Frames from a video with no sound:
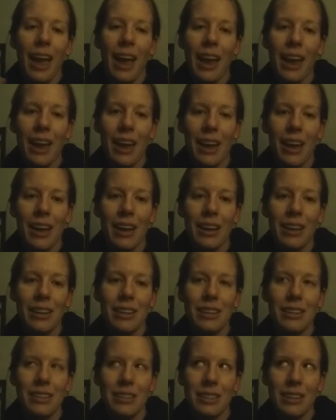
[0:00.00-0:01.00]

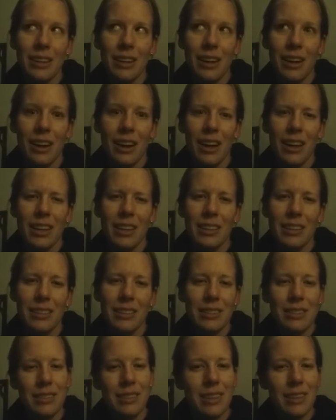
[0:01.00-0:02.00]
And I
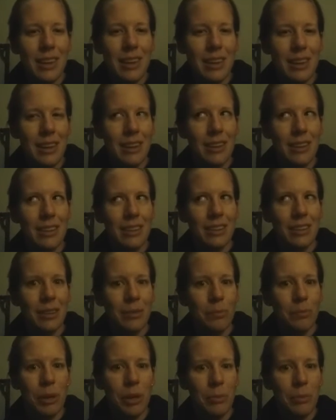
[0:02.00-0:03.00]
can see
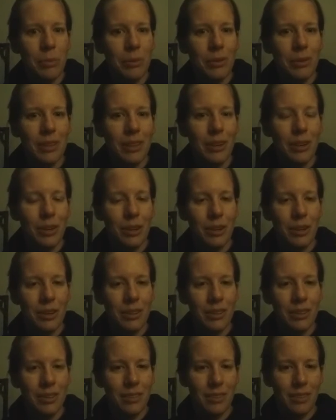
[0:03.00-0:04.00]
the people that are,